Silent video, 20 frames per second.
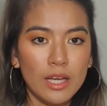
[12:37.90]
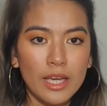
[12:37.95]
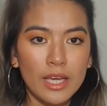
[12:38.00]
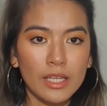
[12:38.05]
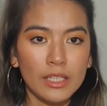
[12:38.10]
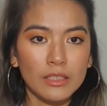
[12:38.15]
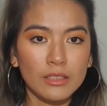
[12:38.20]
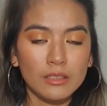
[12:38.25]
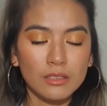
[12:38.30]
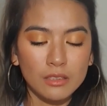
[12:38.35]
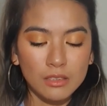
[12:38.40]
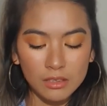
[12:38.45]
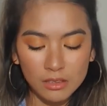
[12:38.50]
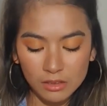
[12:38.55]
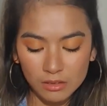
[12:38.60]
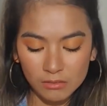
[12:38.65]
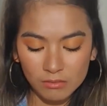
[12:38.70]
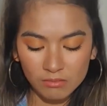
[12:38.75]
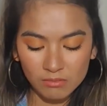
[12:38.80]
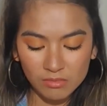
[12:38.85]
and
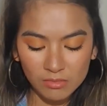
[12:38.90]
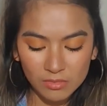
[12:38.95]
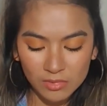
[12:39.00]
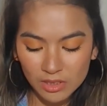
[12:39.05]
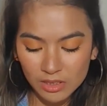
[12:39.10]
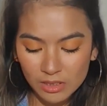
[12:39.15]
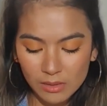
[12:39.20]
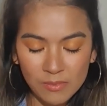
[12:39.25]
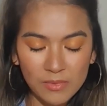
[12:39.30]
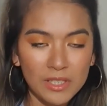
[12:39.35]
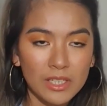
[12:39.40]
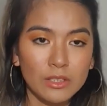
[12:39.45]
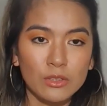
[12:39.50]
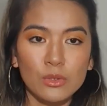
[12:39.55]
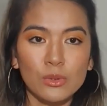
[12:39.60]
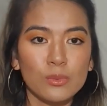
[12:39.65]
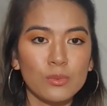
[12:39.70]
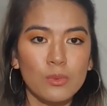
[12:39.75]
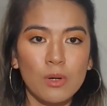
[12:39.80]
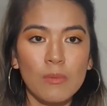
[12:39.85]
something to
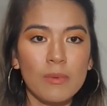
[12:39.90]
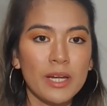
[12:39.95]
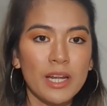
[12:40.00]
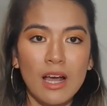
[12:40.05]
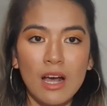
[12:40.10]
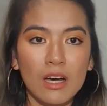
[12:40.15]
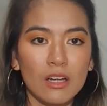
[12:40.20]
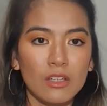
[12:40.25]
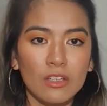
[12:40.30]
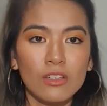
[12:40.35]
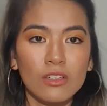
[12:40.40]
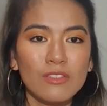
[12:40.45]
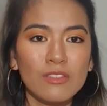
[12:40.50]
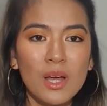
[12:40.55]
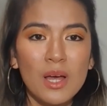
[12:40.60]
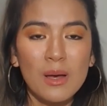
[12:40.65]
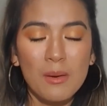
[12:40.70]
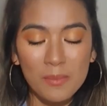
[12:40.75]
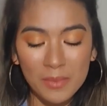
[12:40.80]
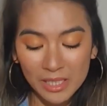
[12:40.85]
rub it out of,
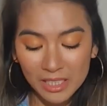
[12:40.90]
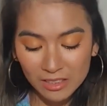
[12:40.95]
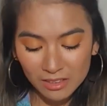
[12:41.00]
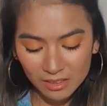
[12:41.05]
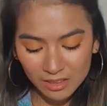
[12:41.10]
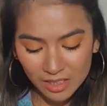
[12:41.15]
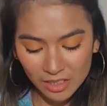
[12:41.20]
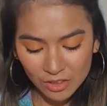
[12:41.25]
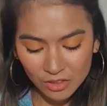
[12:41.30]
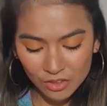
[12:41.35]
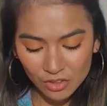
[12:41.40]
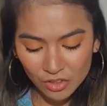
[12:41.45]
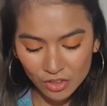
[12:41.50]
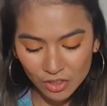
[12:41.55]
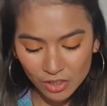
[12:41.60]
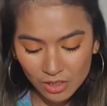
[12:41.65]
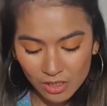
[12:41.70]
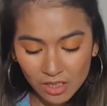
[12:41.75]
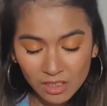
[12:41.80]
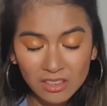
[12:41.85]
but it's just
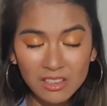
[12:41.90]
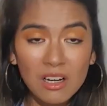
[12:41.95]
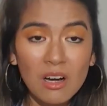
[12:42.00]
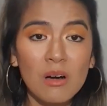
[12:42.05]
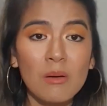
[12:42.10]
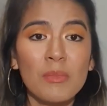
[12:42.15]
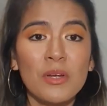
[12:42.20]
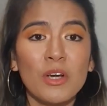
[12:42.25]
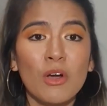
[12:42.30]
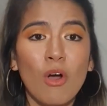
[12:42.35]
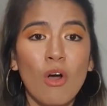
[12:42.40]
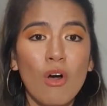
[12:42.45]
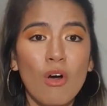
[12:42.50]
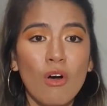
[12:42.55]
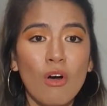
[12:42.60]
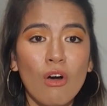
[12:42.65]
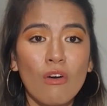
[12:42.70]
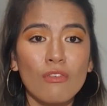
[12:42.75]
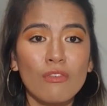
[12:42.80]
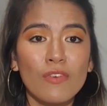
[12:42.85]
not coming
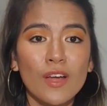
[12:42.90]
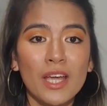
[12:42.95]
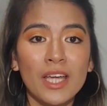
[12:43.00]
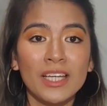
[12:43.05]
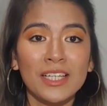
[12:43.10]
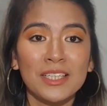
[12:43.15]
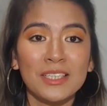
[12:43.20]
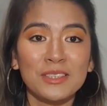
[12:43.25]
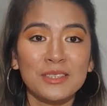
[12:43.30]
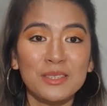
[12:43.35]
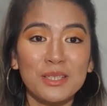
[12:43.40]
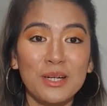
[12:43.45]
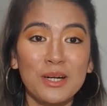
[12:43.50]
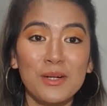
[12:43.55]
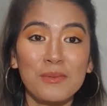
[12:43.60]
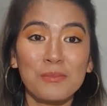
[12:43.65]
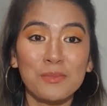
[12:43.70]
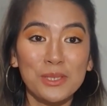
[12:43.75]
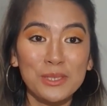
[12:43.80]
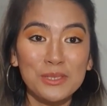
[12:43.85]
off, and
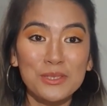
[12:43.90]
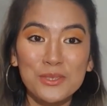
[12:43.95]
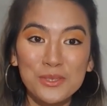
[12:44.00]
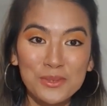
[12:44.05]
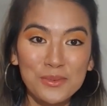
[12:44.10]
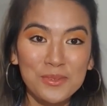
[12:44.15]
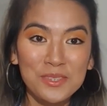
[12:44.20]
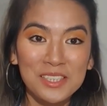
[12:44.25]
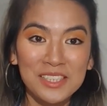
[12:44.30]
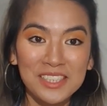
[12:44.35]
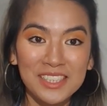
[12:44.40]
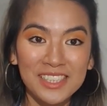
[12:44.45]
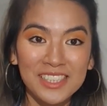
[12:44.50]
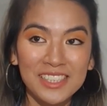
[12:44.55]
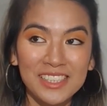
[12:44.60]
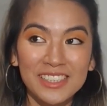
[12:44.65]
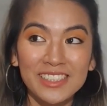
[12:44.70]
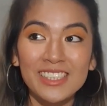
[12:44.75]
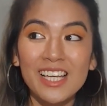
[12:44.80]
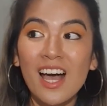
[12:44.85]
I'm not sure what it
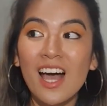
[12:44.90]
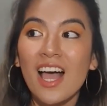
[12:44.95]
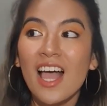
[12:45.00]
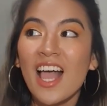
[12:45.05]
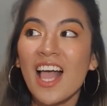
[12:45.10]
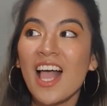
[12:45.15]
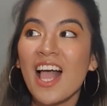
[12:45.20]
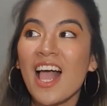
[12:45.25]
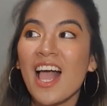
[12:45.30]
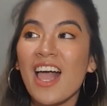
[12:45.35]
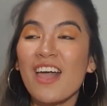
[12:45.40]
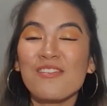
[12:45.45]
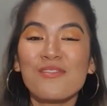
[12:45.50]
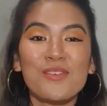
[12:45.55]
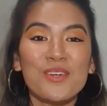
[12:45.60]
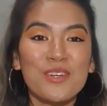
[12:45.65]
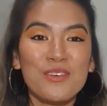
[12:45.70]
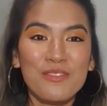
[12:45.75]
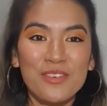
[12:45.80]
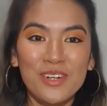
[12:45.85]
is. And
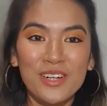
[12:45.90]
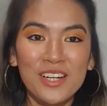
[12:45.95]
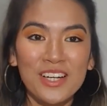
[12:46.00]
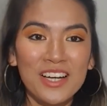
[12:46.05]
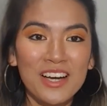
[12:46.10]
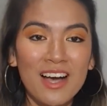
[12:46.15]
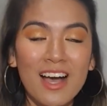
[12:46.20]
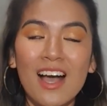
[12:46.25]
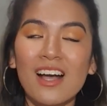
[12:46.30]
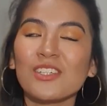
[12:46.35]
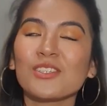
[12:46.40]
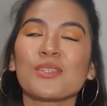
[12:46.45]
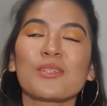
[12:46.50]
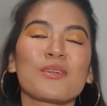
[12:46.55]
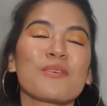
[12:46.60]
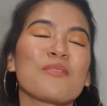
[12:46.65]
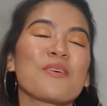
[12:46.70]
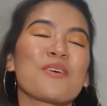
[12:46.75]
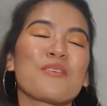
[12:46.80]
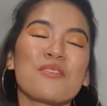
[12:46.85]
whenever
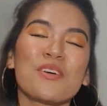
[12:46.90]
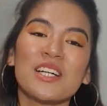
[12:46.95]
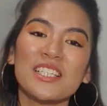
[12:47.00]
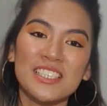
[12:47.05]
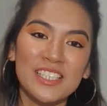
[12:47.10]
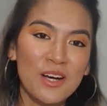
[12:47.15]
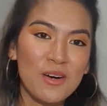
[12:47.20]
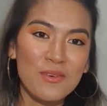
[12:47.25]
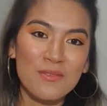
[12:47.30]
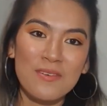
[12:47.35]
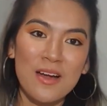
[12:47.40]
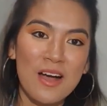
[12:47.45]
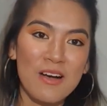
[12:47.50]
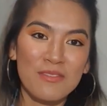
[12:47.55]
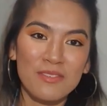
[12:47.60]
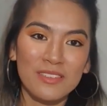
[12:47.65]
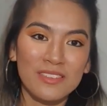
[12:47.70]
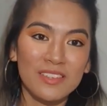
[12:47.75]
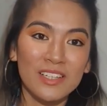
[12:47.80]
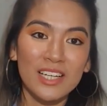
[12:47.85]
I tell Raf
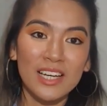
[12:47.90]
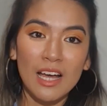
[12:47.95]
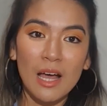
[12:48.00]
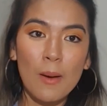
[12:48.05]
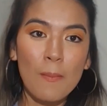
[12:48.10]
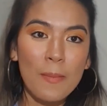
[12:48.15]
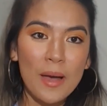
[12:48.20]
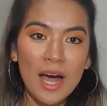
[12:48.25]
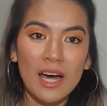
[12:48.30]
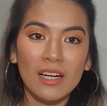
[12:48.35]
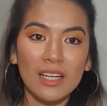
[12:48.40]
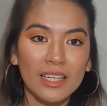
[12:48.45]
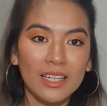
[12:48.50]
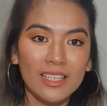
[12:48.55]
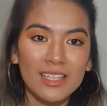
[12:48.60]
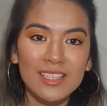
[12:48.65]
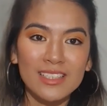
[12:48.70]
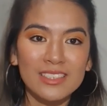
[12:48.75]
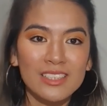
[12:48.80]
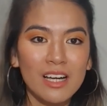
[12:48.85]
about it,
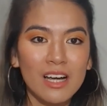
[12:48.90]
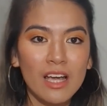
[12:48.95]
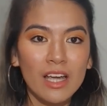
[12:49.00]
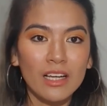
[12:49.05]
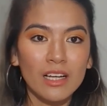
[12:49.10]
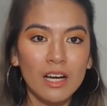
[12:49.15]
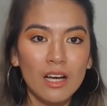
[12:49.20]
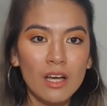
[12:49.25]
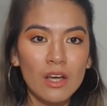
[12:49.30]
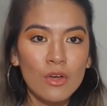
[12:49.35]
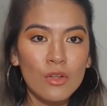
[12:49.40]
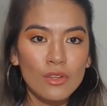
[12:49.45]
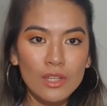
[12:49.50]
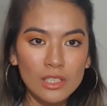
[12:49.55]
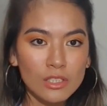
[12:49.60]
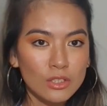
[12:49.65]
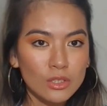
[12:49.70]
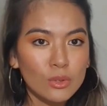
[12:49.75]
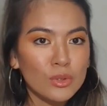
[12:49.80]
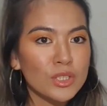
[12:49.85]
he's like,
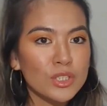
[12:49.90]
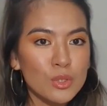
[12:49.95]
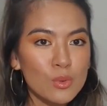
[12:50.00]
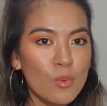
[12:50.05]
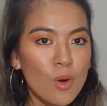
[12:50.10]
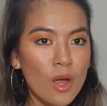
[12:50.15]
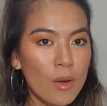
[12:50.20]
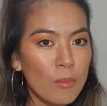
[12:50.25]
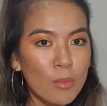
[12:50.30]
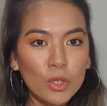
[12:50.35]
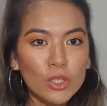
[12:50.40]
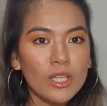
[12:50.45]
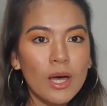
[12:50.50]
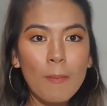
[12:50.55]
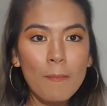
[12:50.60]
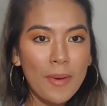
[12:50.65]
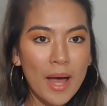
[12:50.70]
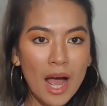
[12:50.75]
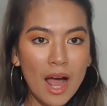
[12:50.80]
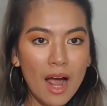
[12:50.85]
that's the reason why I bought that
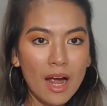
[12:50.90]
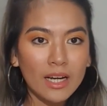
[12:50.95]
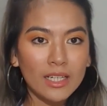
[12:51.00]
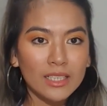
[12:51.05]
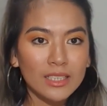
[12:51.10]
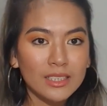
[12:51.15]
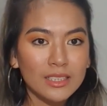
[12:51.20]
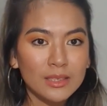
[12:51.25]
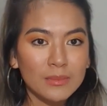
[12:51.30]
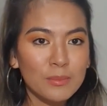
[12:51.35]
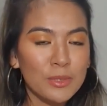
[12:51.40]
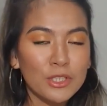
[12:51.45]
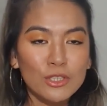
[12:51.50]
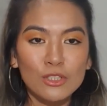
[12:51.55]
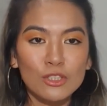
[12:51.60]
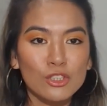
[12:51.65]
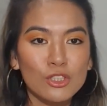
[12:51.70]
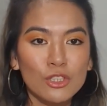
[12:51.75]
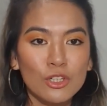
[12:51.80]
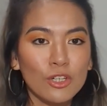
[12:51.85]
bag, is because
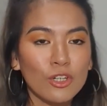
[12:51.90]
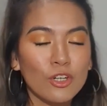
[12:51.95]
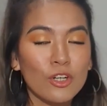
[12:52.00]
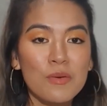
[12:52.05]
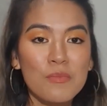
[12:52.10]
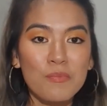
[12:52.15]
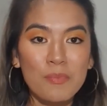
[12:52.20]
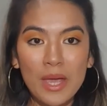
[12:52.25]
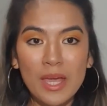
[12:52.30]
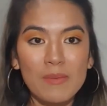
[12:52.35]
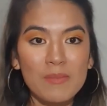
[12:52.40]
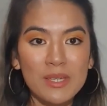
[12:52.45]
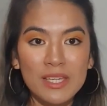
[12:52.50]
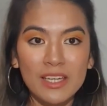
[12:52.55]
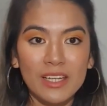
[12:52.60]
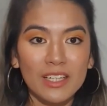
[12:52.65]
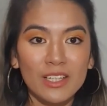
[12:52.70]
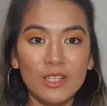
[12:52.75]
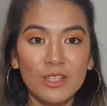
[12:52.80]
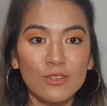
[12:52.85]
you're not going to baby
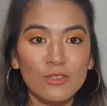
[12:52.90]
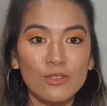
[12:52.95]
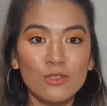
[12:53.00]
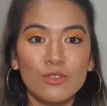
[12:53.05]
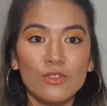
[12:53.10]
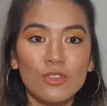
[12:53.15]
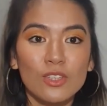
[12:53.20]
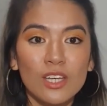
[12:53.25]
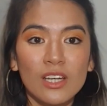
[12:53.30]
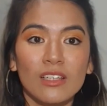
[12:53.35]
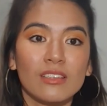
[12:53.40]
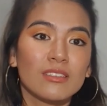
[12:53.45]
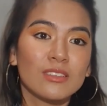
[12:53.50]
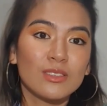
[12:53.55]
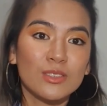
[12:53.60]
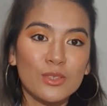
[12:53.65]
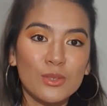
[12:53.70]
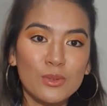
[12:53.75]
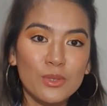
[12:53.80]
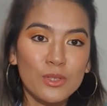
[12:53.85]
it, and that
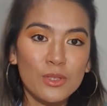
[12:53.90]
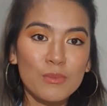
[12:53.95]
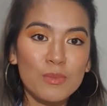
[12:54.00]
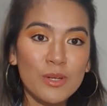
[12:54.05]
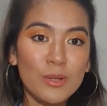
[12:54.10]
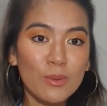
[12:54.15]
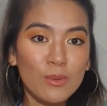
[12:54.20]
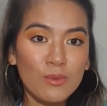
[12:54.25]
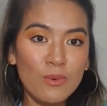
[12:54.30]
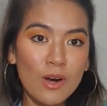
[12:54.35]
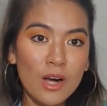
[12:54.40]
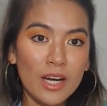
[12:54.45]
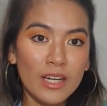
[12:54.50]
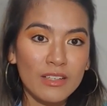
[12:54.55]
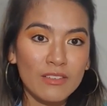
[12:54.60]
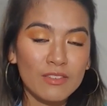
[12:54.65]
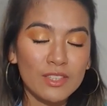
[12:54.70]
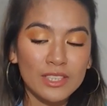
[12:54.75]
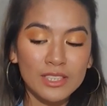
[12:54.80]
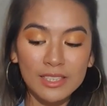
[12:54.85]
you're going to be all right if
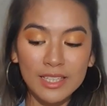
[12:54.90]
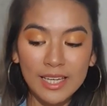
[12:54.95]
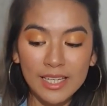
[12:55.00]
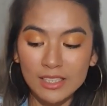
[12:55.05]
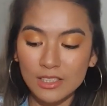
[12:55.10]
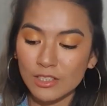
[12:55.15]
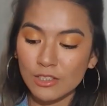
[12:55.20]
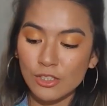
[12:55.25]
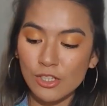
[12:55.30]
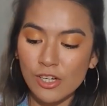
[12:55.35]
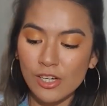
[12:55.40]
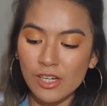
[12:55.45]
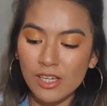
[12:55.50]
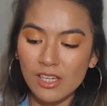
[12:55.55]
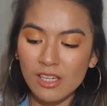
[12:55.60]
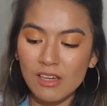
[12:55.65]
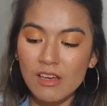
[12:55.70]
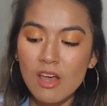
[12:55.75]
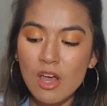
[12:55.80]
it gets dirty.